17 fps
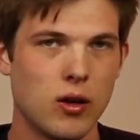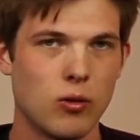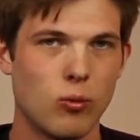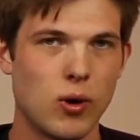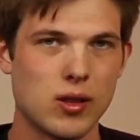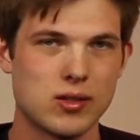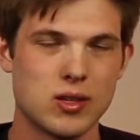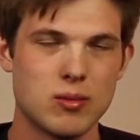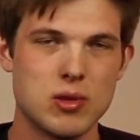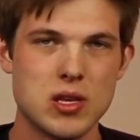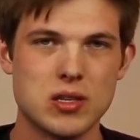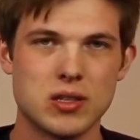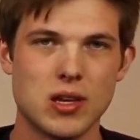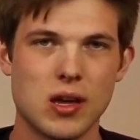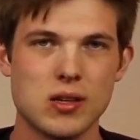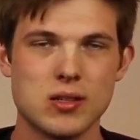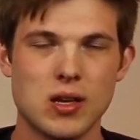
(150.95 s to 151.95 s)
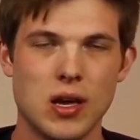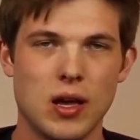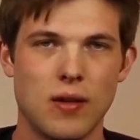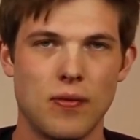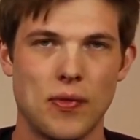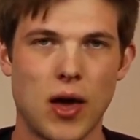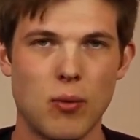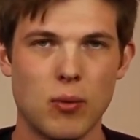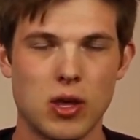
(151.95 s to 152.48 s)
with some of these things
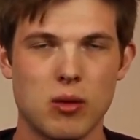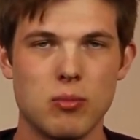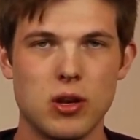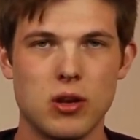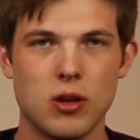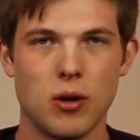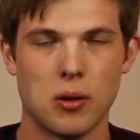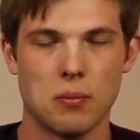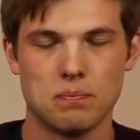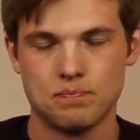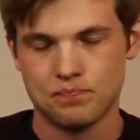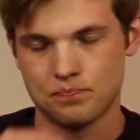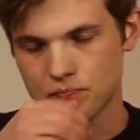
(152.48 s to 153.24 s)
that we can be doing.